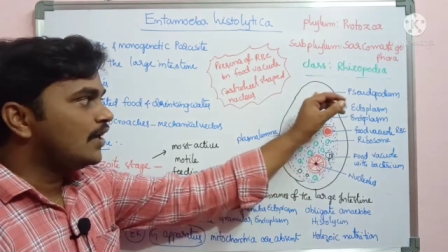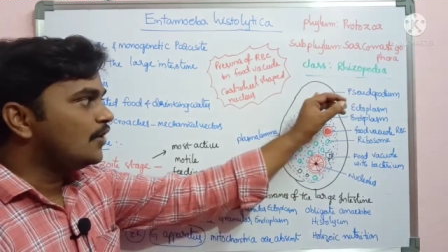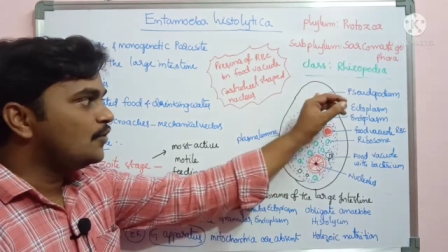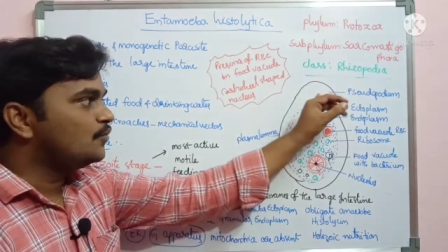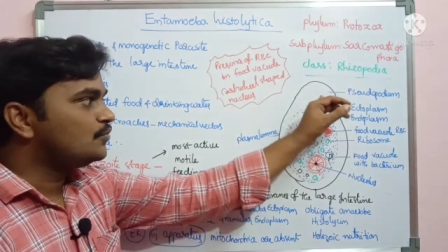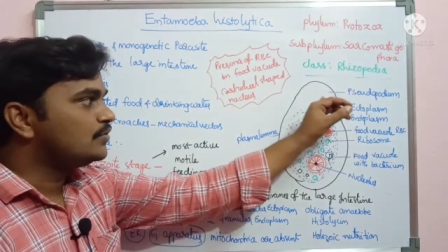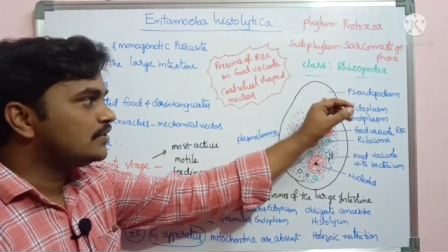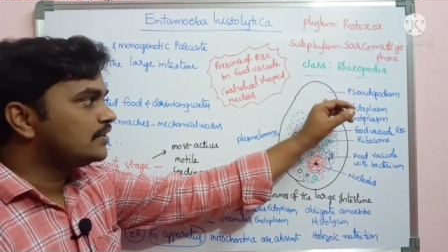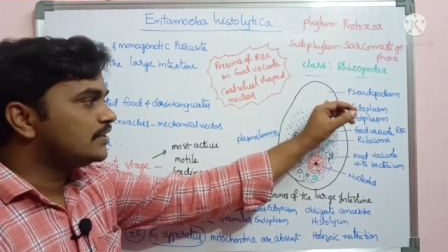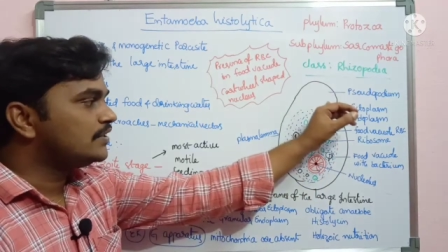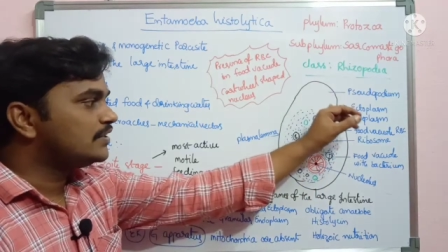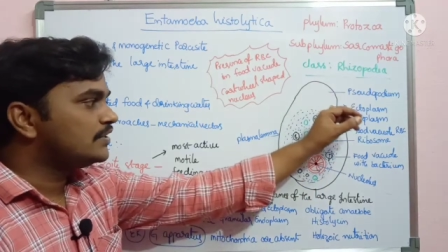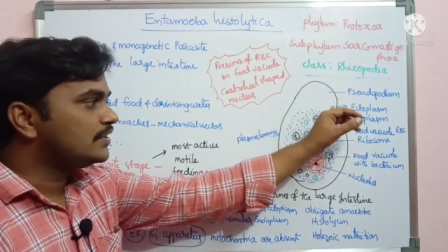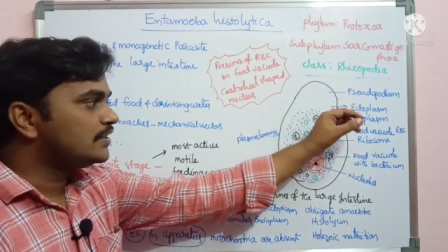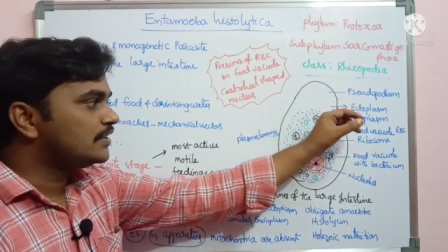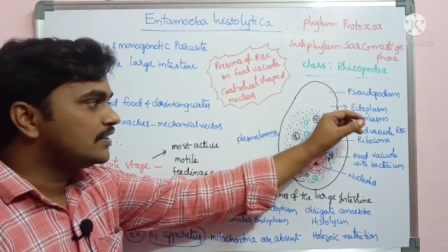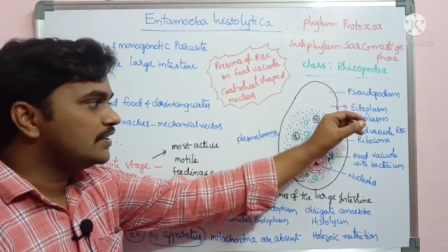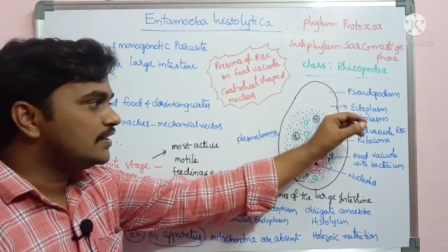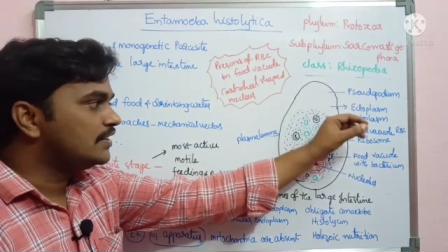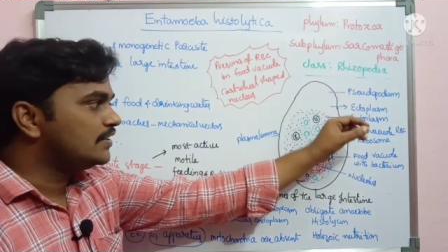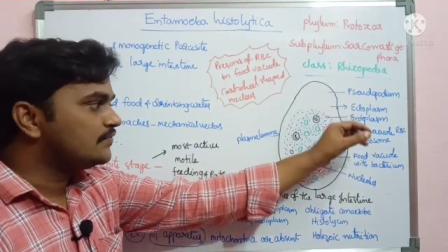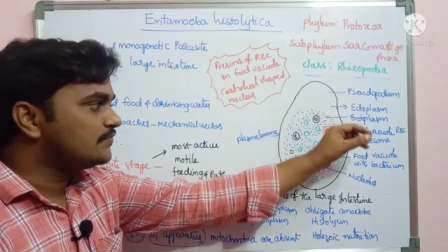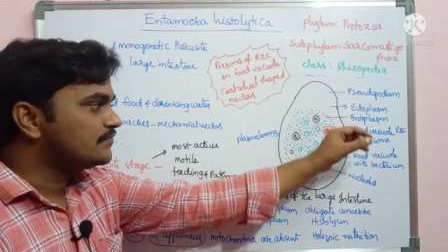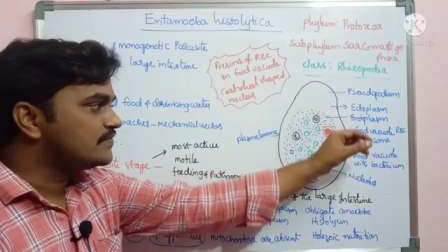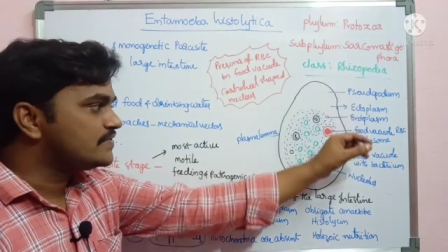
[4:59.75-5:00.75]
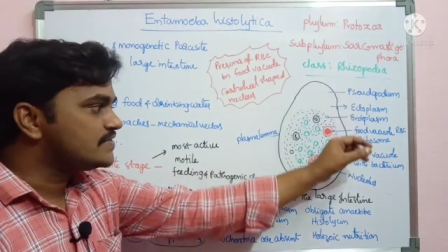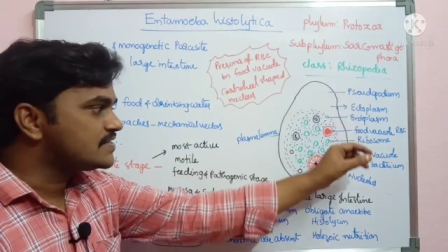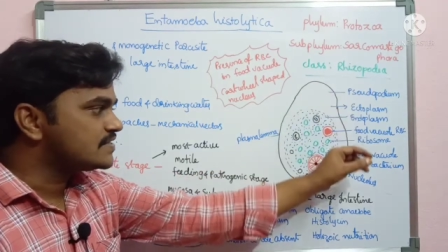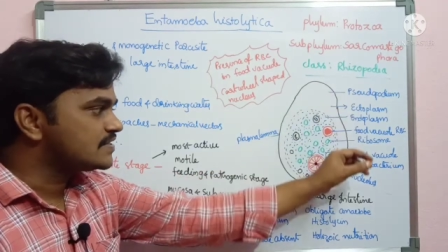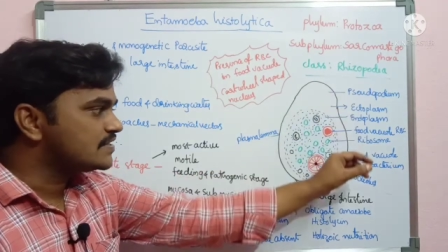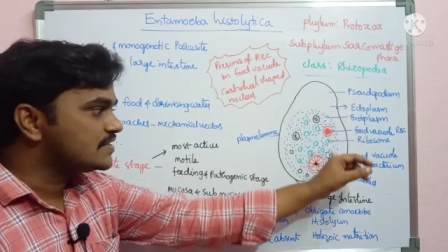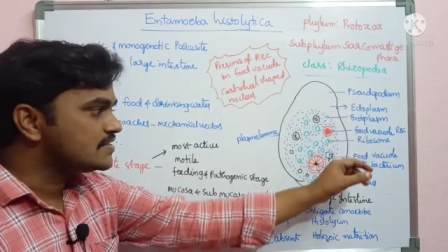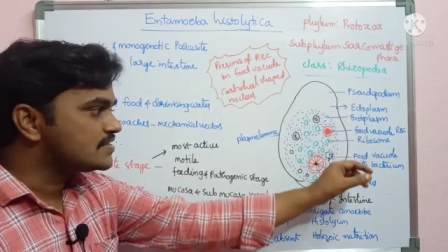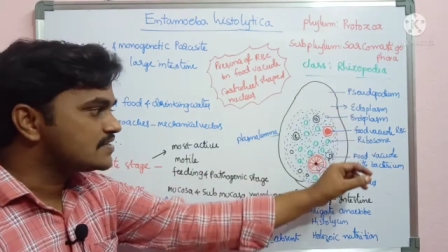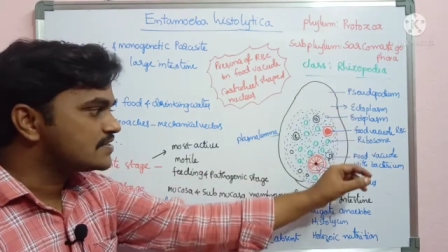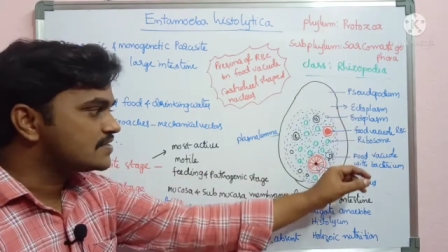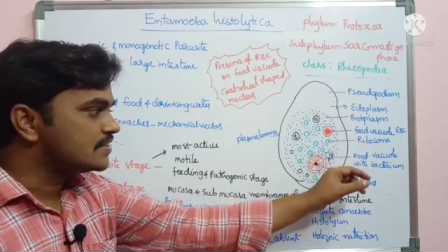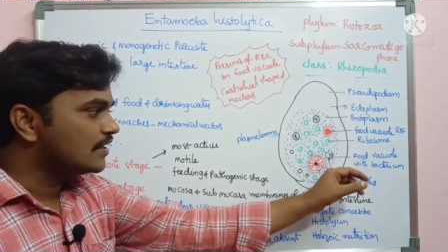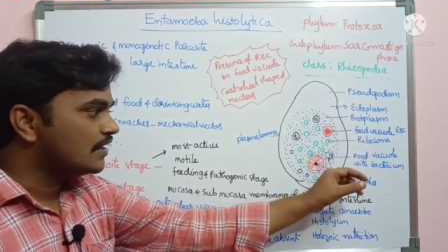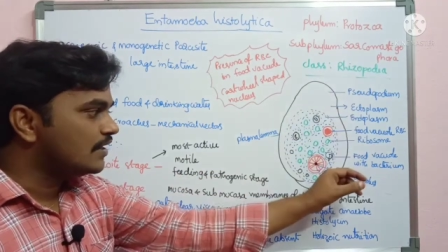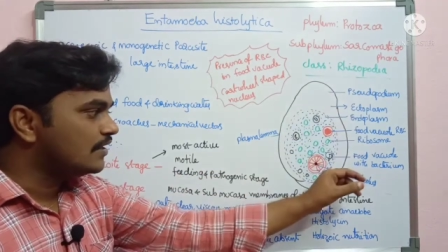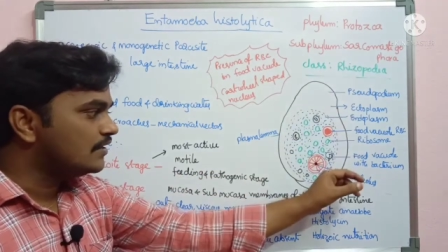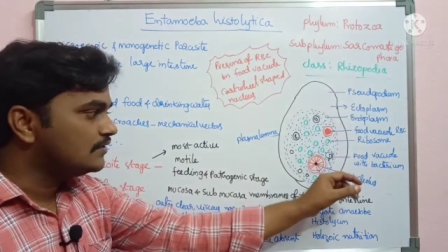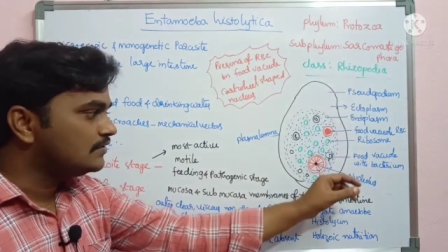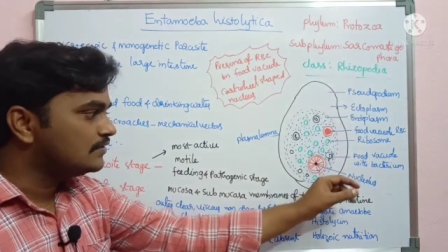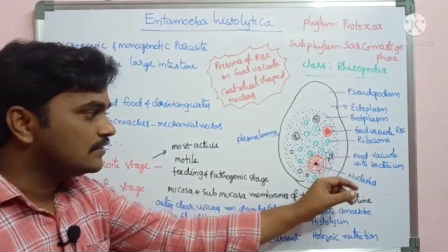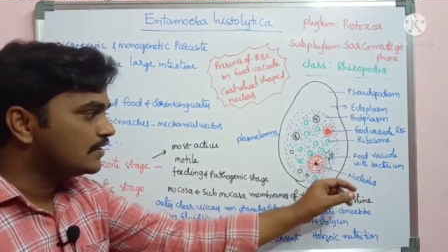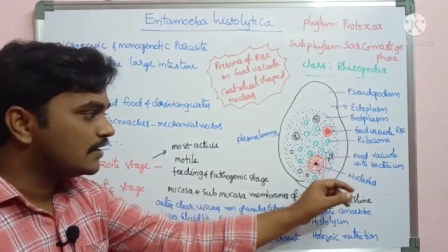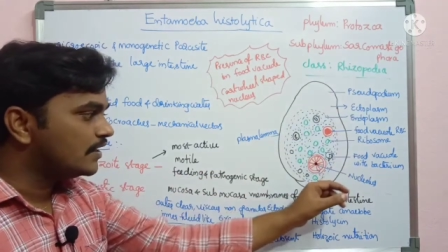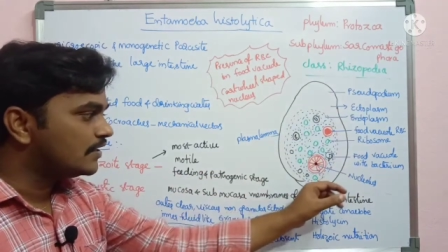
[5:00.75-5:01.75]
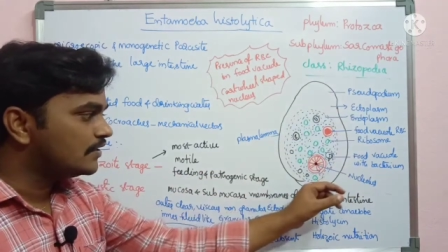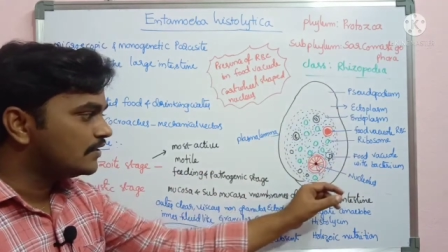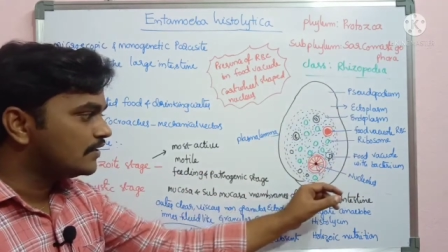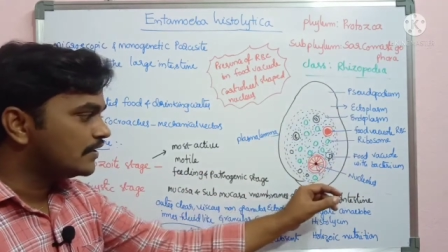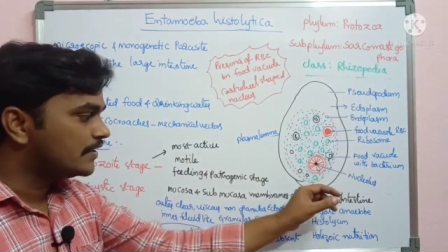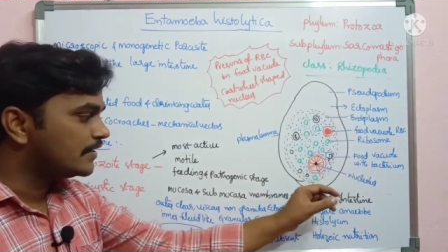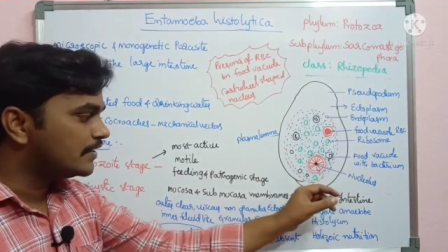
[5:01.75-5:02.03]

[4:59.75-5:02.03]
outer clear viscous non-granular